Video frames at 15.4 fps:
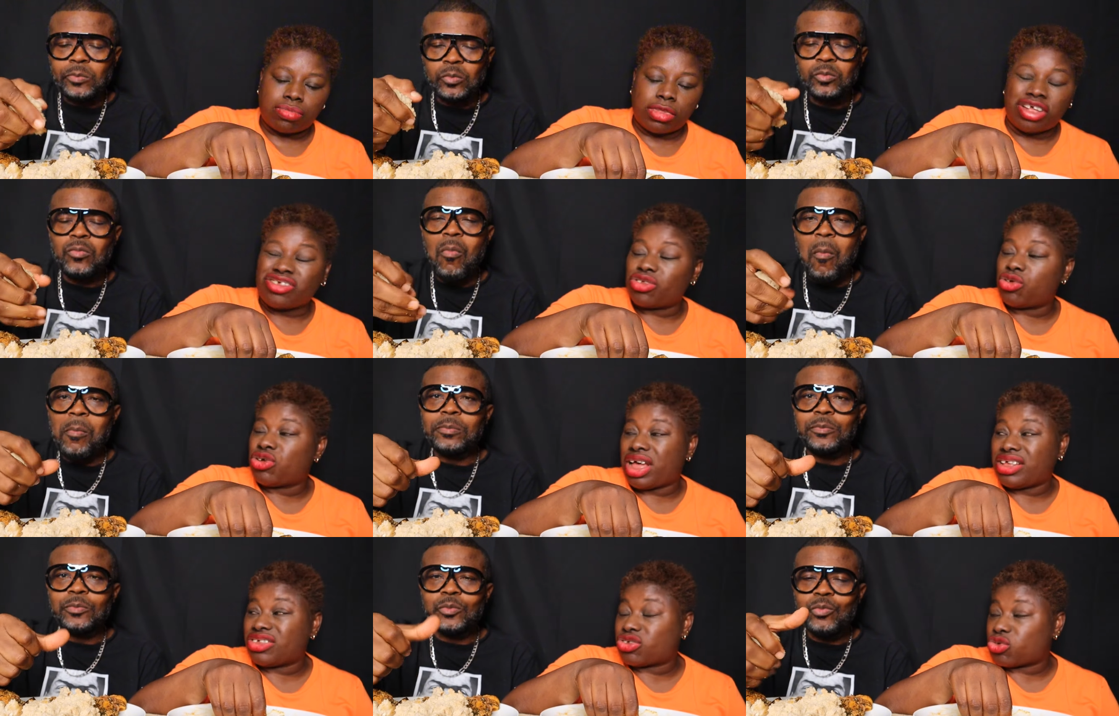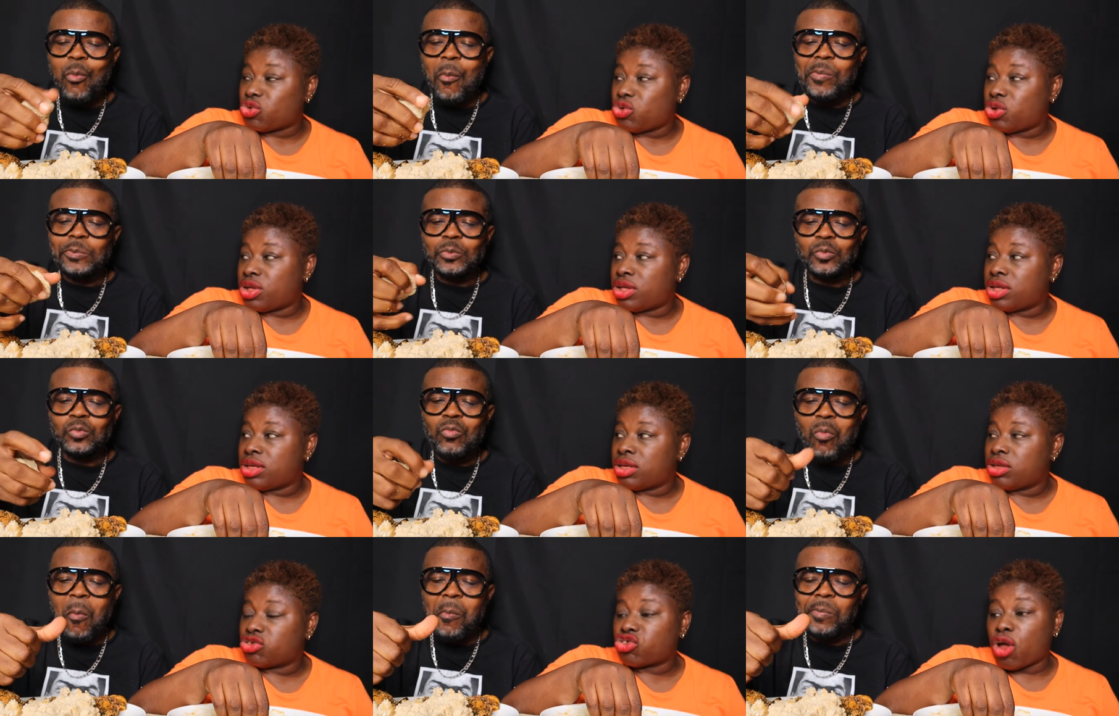Speaker 1: There's no guys, though.
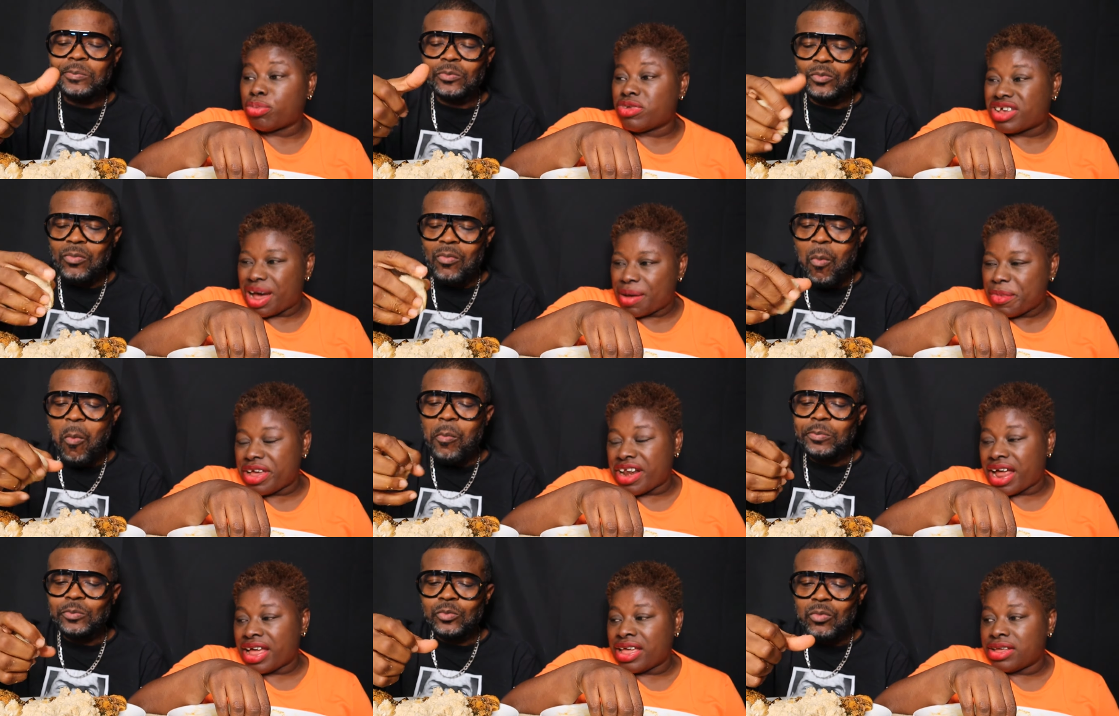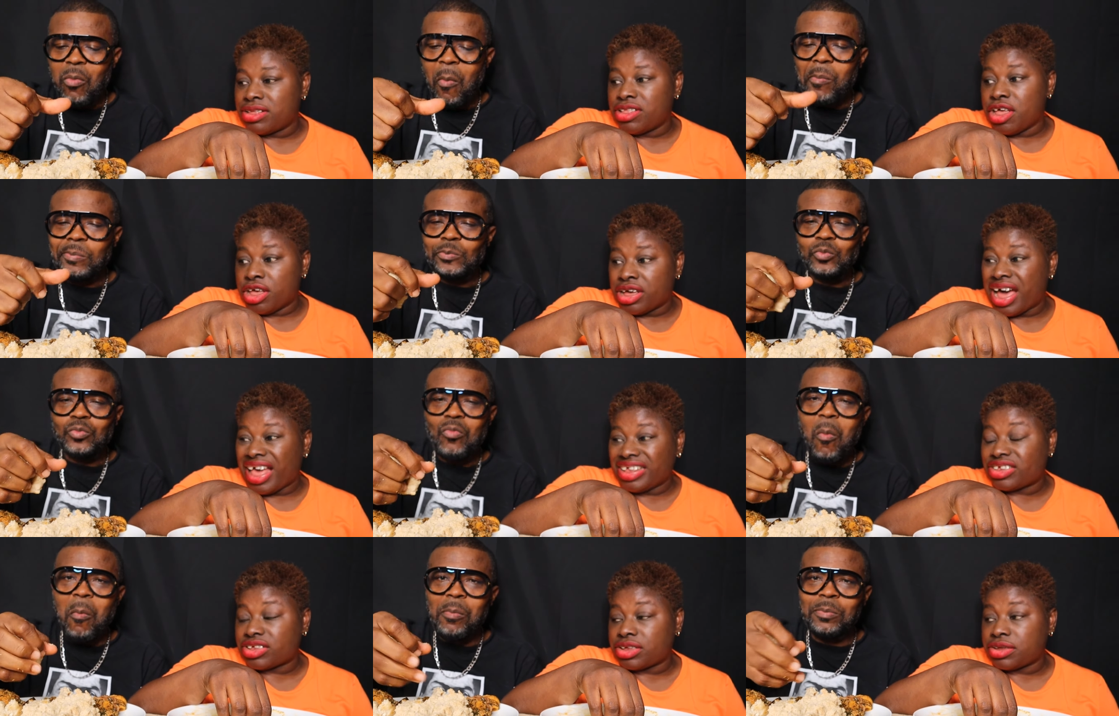Stop the camera. Hey,
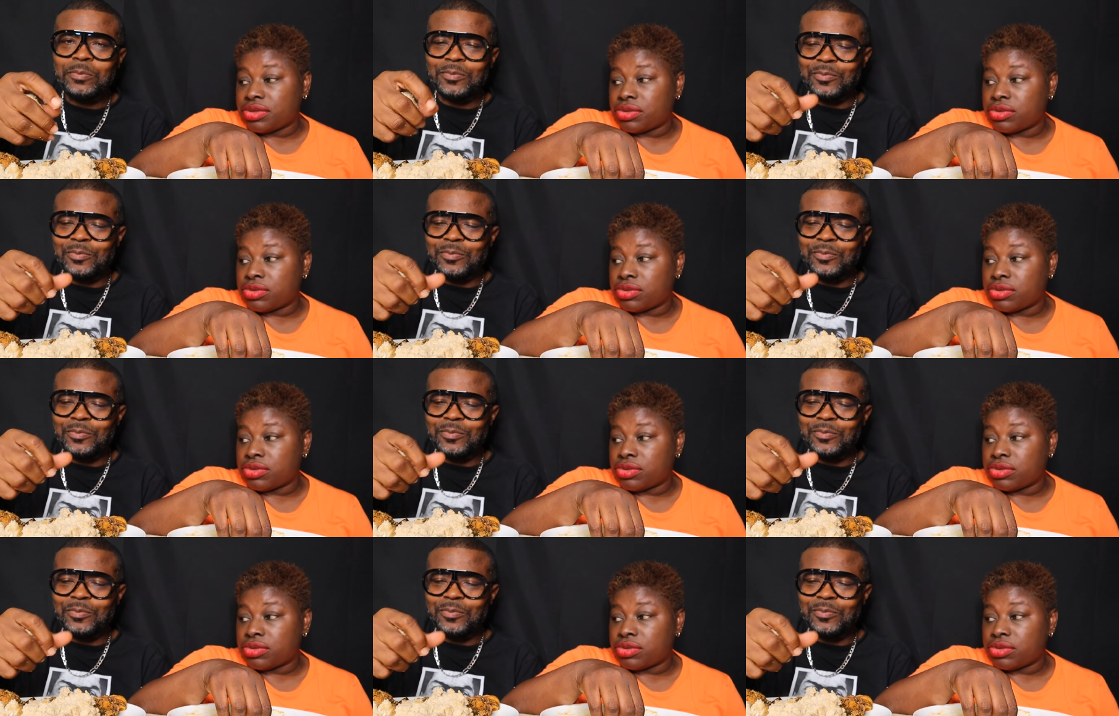guys.